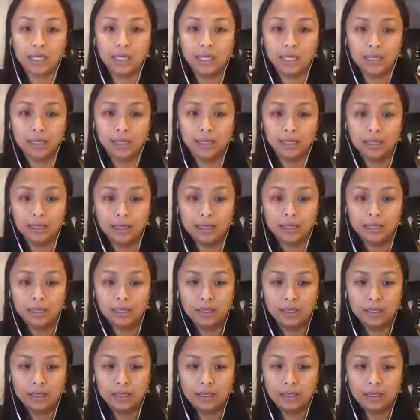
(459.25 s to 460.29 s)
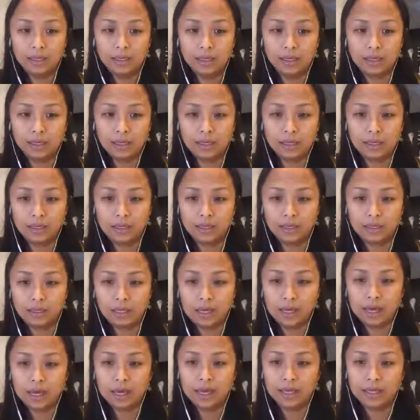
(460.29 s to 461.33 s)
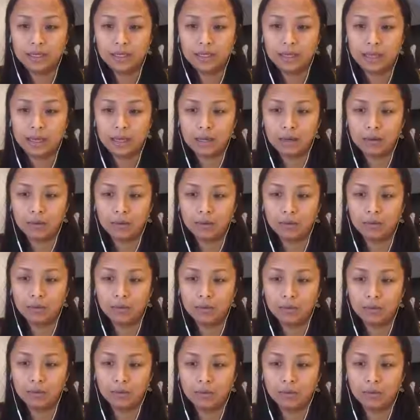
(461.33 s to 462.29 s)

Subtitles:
kind of